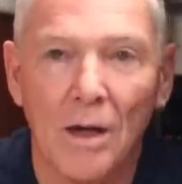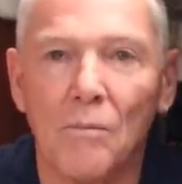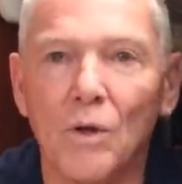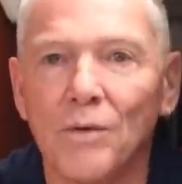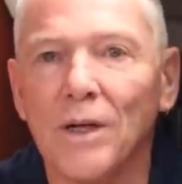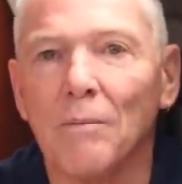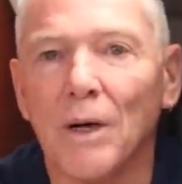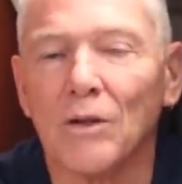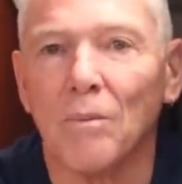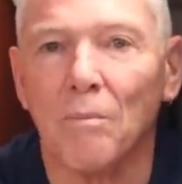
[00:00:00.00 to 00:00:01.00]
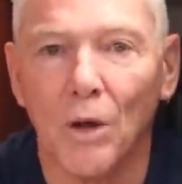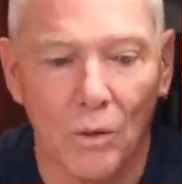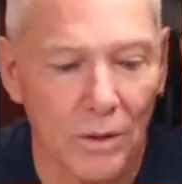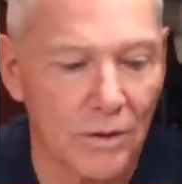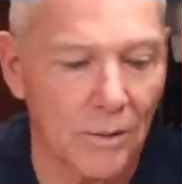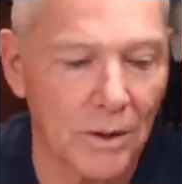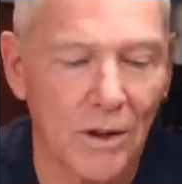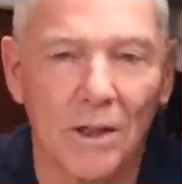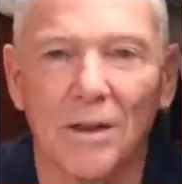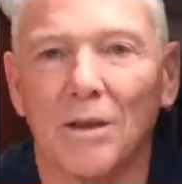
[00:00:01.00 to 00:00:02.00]
Moving about the boat, so I'm going to
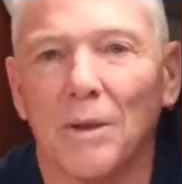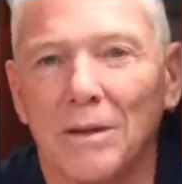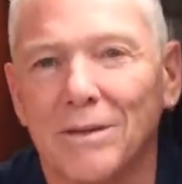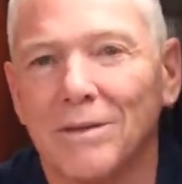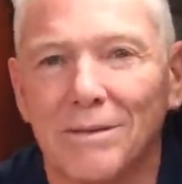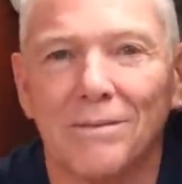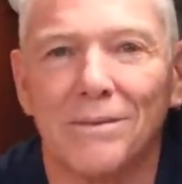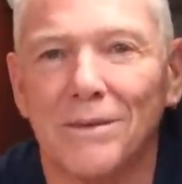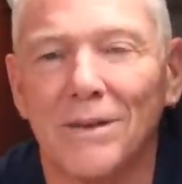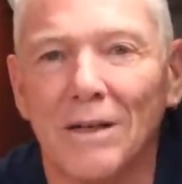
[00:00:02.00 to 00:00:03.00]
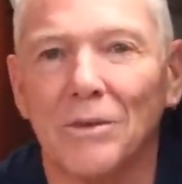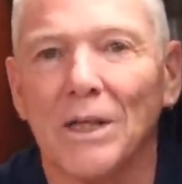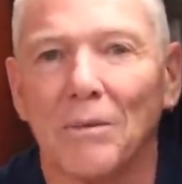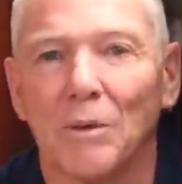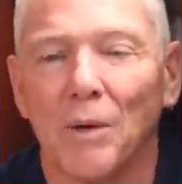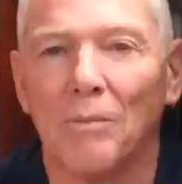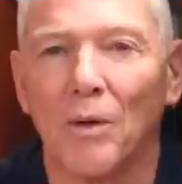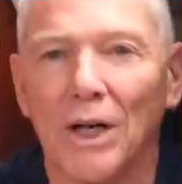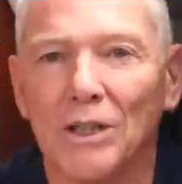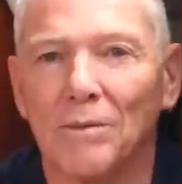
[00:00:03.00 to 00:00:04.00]
talk a little bit. This is not really about
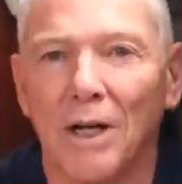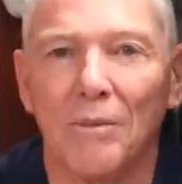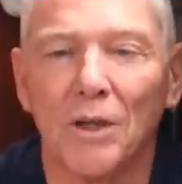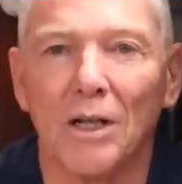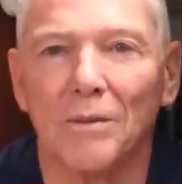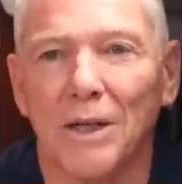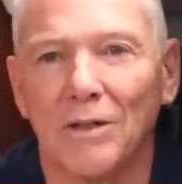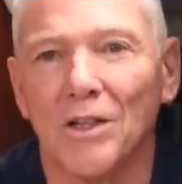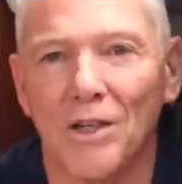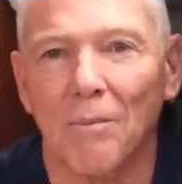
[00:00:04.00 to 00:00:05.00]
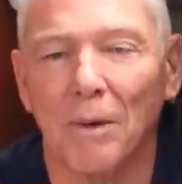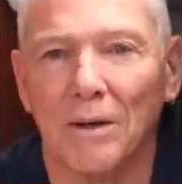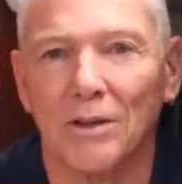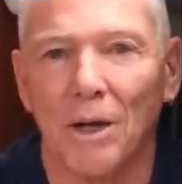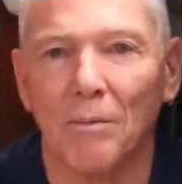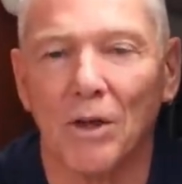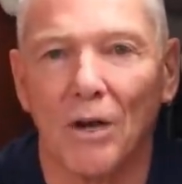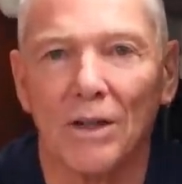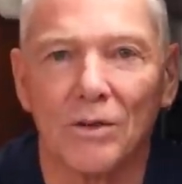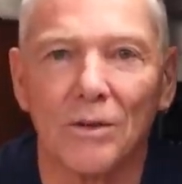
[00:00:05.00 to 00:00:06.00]
preparation, but I am talking about, I said jump
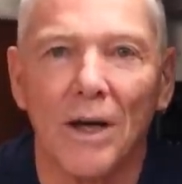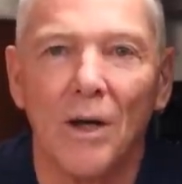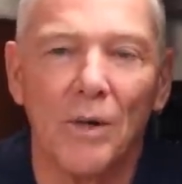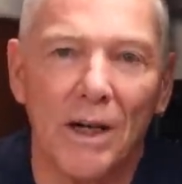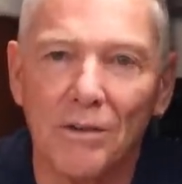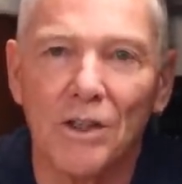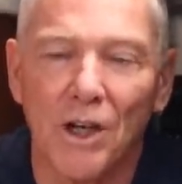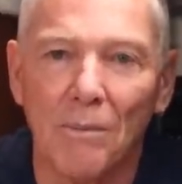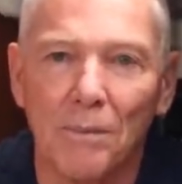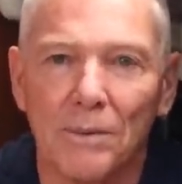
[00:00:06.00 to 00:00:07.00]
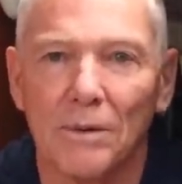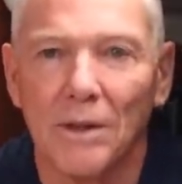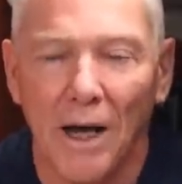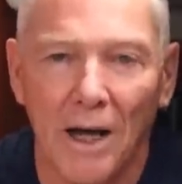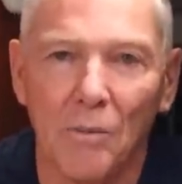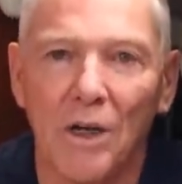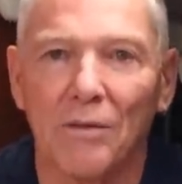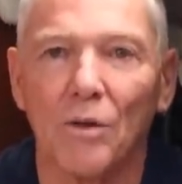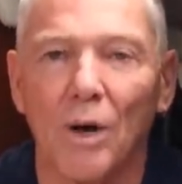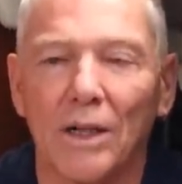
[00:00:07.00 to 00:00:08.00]
across. So we never jump and we
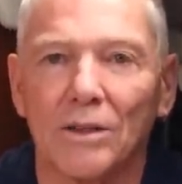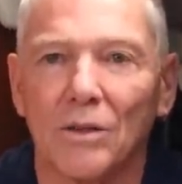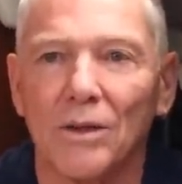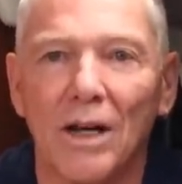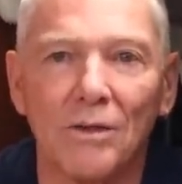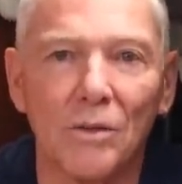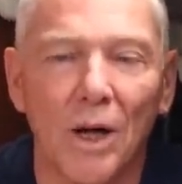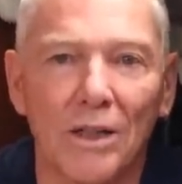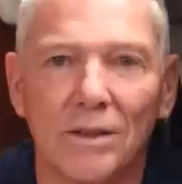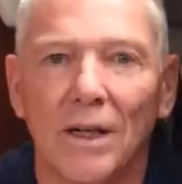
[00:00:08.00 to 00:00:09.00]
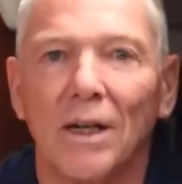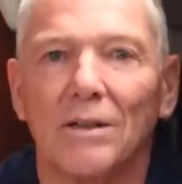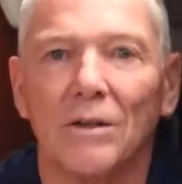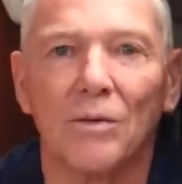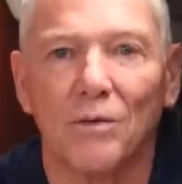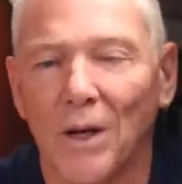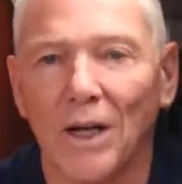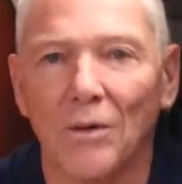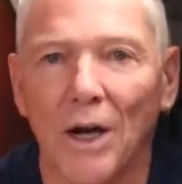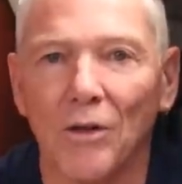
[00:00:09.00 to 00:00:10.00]
never rush. So never rush. Don't
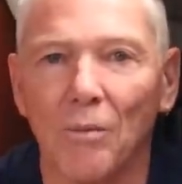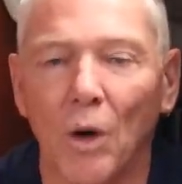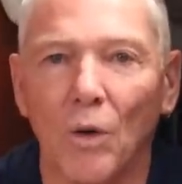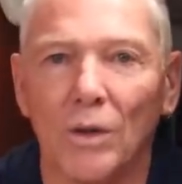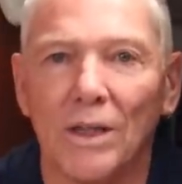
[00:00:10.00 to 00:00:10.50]
flail around the boat.